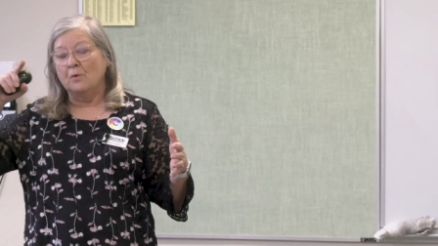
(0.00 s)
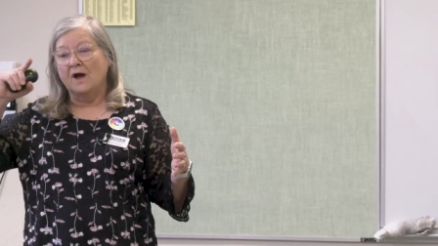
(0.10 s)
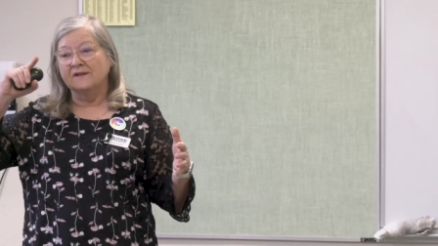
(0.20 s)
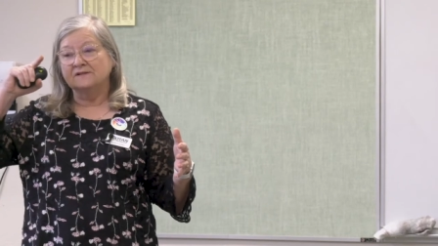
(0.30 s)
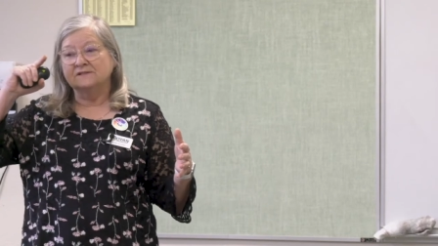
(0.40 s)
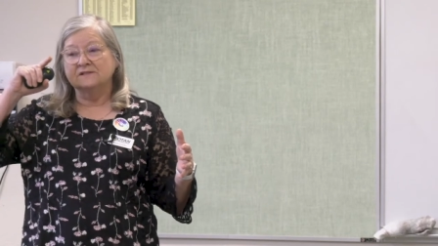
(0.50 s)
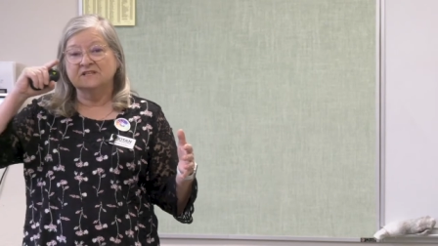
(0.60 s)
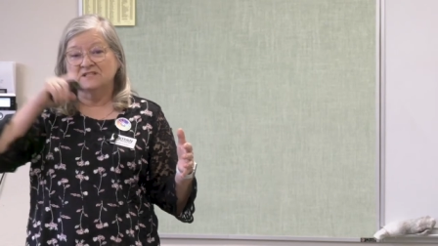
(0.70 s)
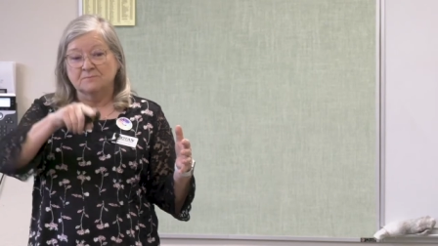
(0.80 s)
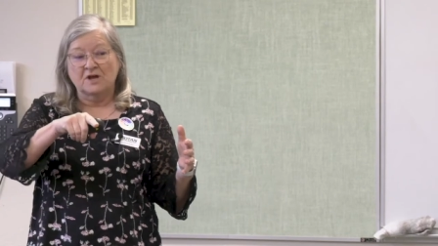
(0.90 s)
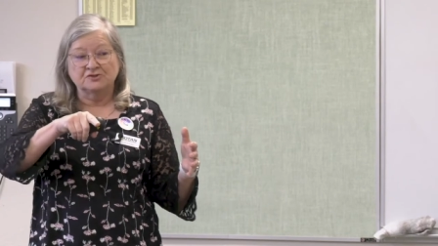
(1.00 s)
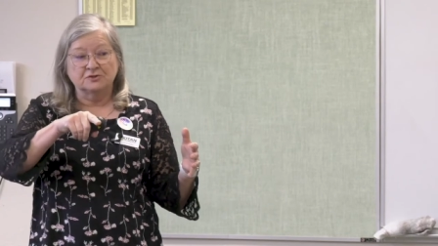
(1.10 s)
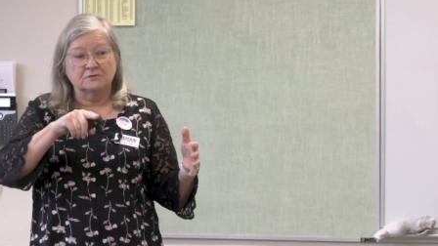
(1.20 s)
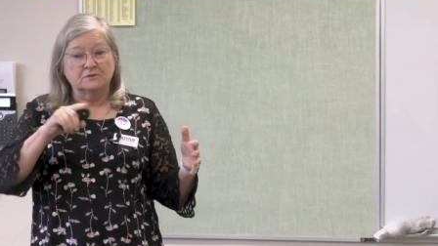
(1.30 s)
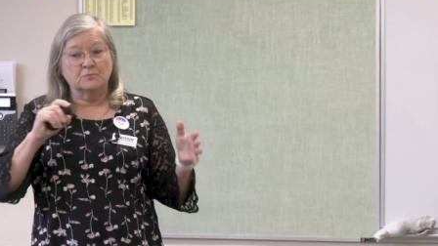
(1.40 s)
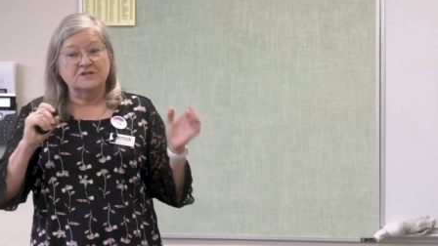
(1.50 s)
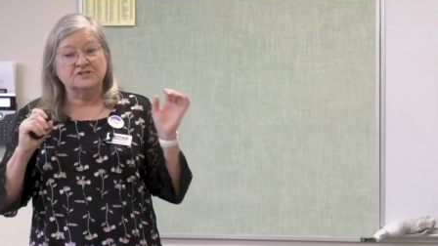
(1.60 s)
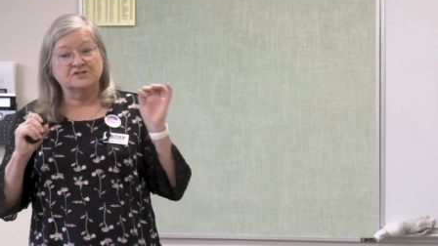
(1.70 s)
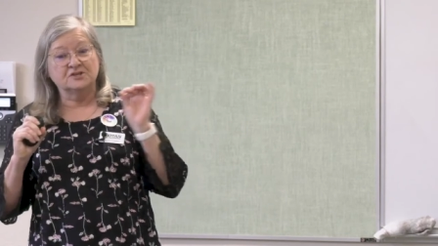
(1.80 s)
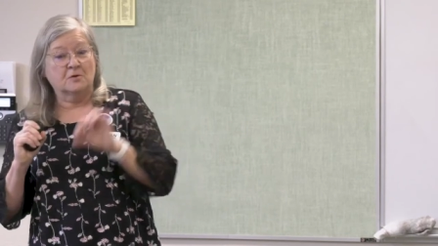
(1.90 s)
want this module and we
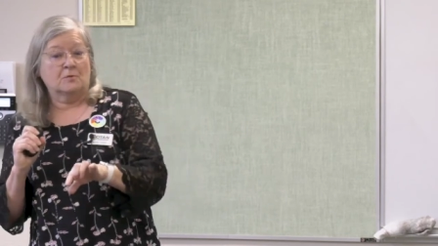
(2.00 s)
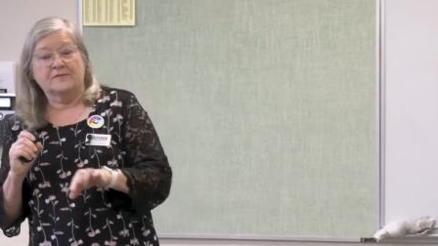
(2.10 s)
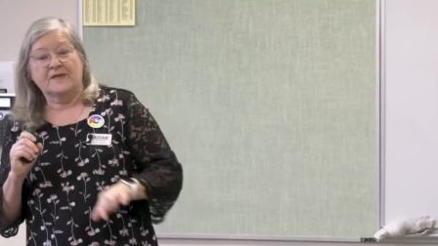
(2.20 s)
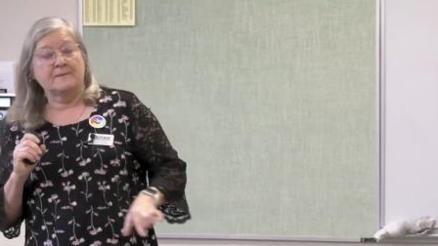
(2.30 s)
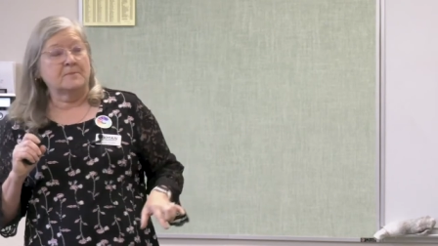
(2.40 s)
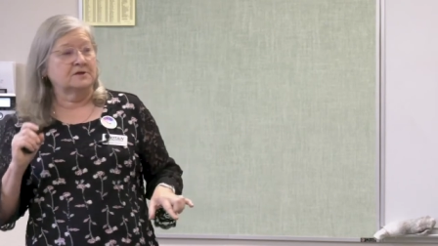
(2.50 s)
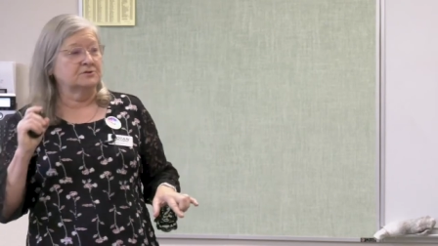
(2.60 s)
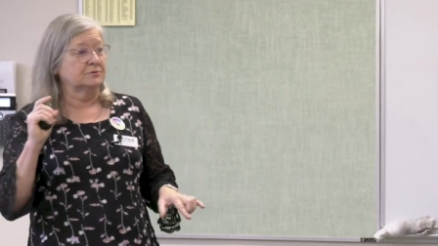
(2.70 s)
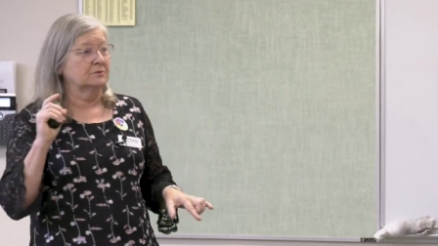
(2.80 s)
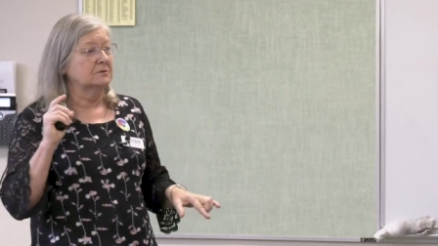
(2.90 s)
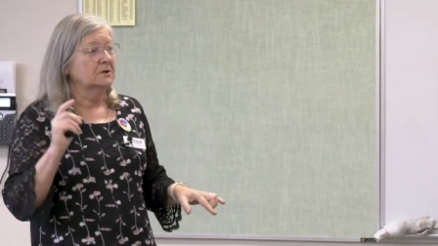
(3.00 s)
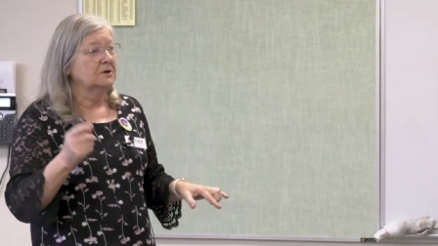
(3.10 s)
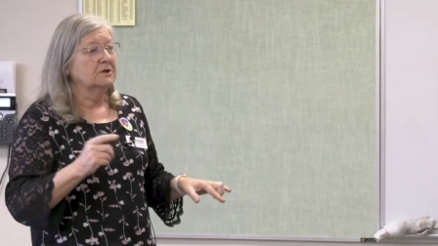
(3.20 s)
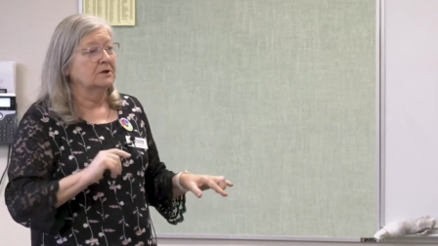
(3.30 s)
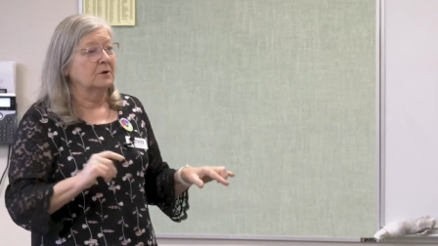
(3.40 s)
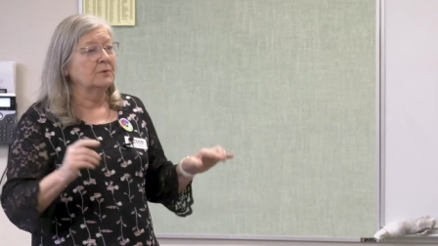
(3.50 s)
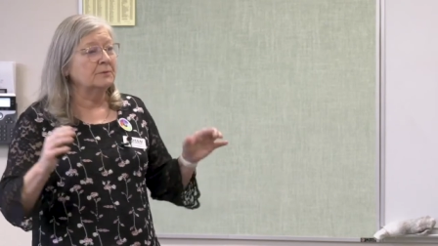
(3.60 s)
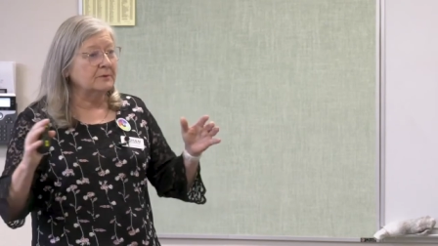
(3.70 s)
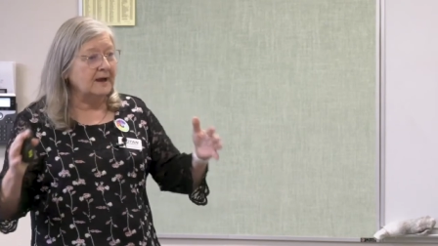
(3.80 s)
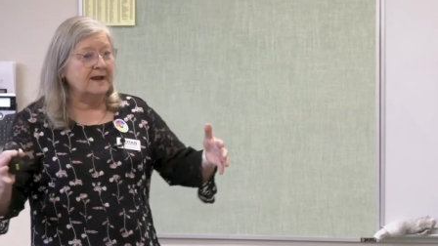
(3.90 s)
don't want that module. You know, we
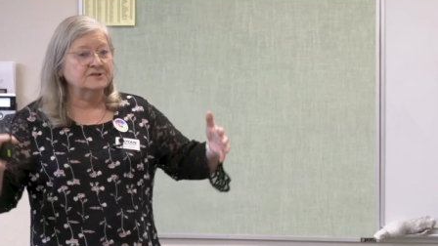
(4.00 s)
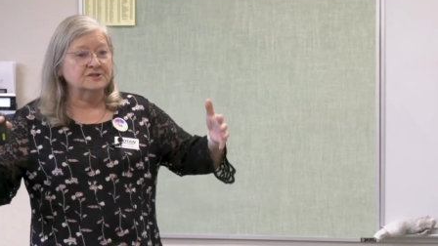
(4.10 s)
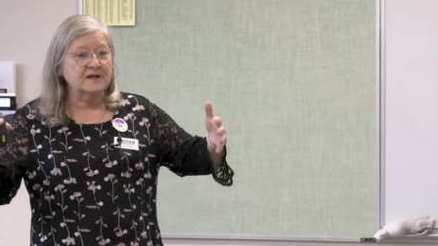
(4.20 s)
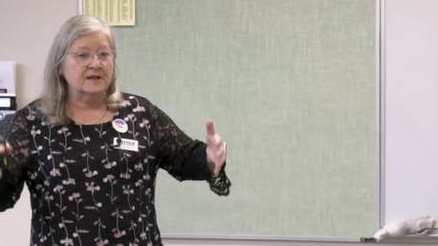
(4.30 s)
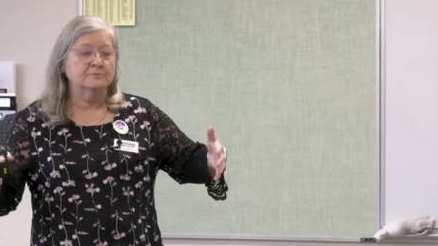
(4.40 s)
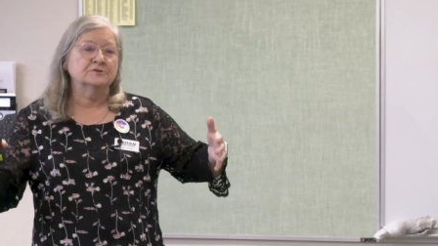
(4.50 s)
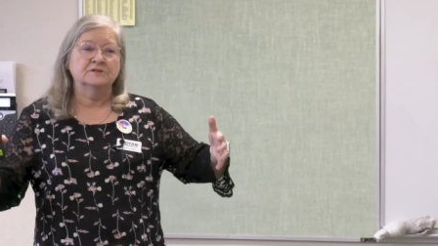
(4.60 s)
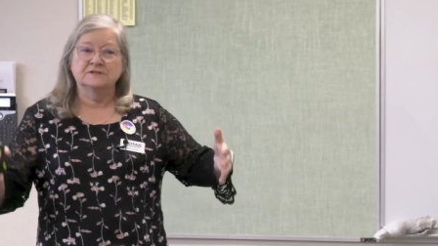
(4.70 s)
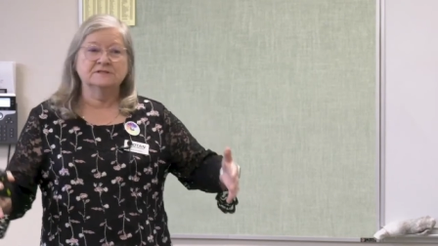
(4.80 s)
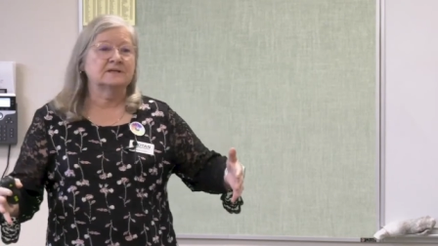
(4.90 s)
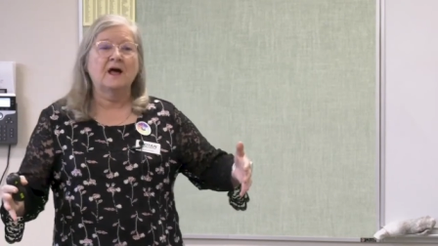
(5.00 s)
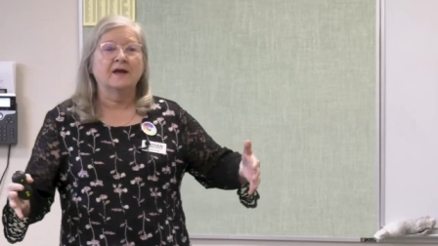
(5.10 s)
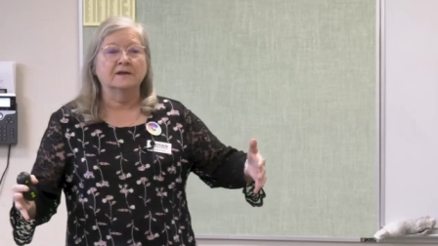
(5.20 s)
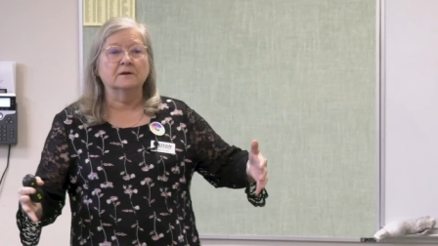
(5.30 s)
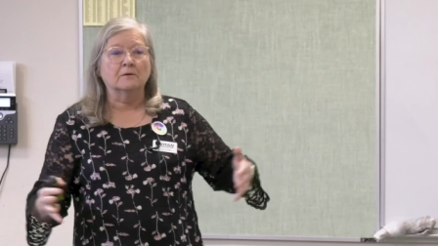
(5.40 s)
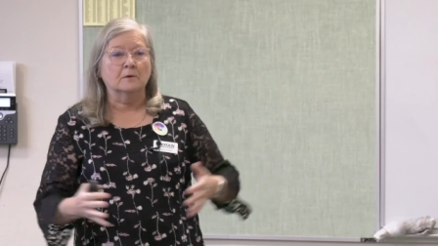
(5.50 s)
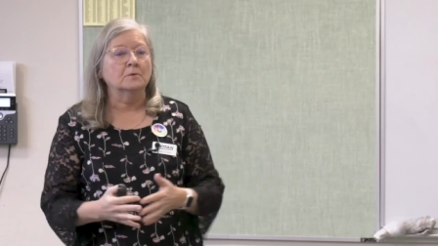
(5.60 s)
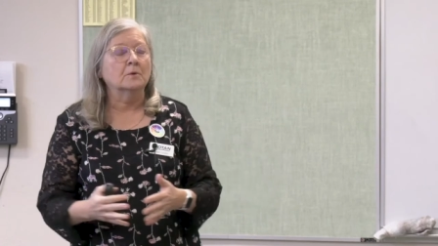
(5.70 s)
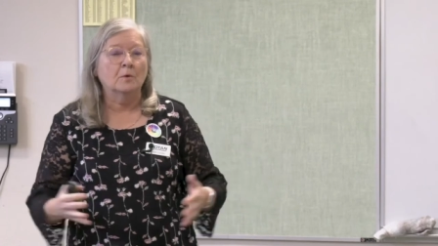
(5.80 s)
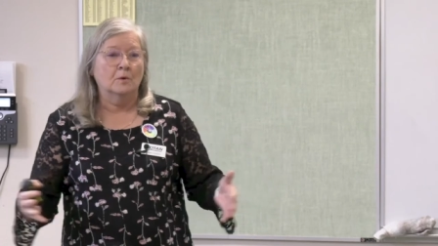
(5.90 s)
were actually able to design our
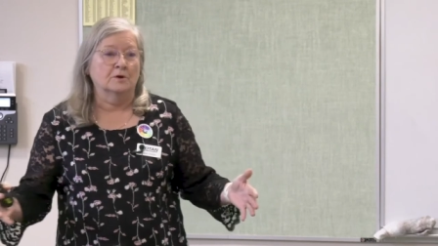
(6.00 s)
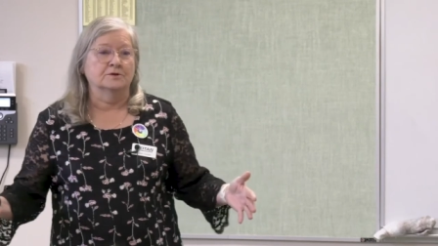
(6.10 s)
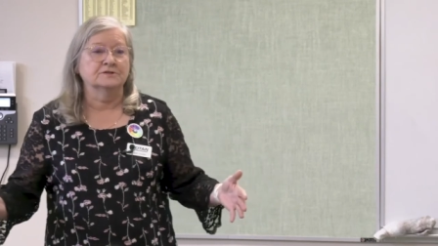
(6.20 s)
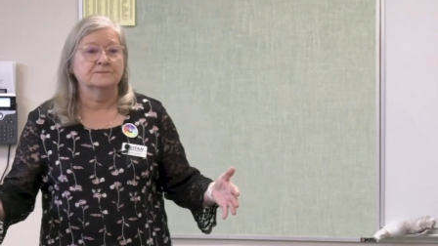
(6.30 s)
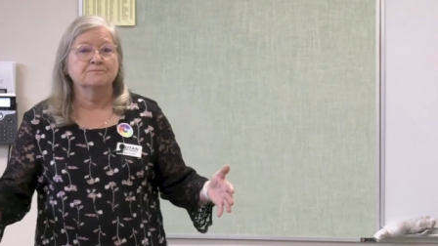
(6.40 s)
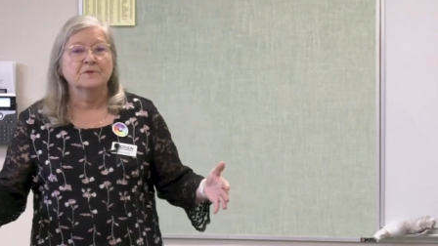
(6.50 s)
own course.